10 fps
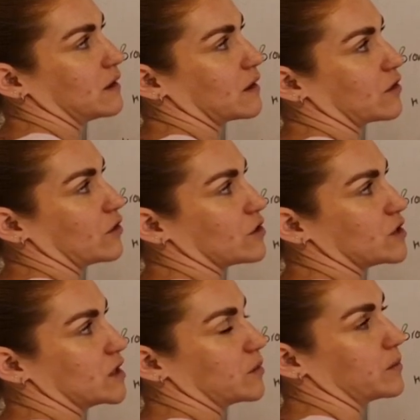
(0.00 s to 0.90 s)
across
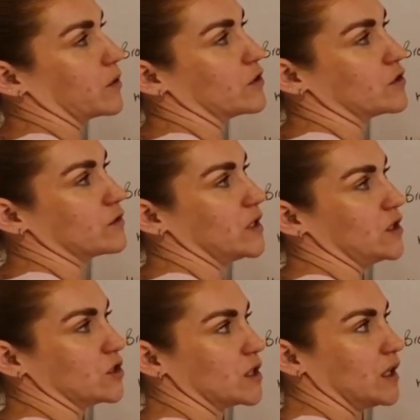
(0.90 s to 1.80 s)
the double bond. So
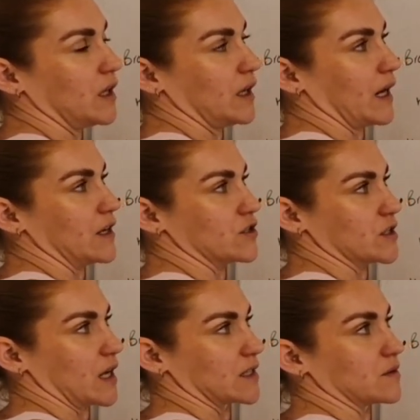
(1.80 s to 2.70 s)
each hydrogen
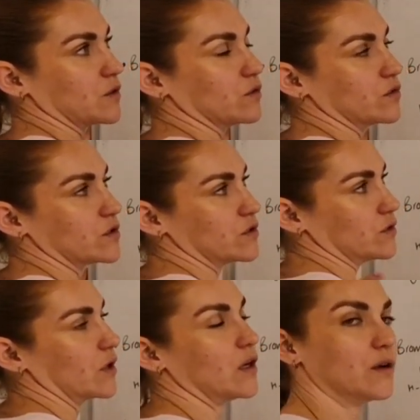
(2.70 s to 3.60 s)
atom goes
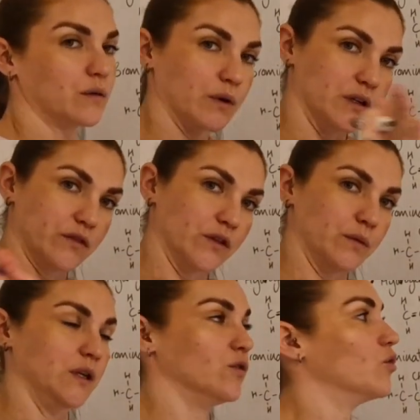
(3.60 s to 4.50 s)
to one of the
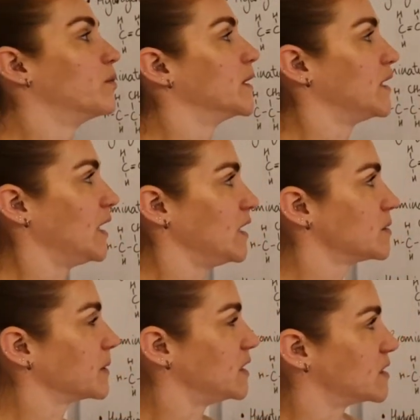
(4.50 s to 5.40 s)
wee open gate
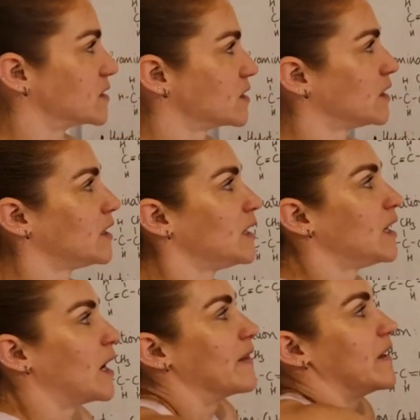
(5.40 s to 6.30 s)
places.
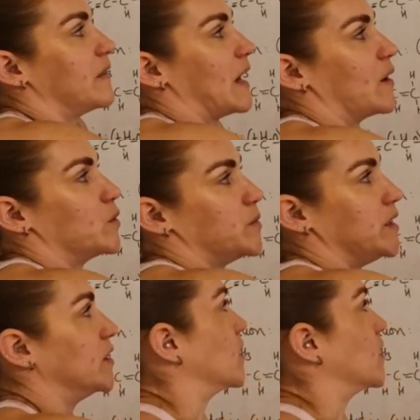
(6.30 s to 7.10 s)
And then that would be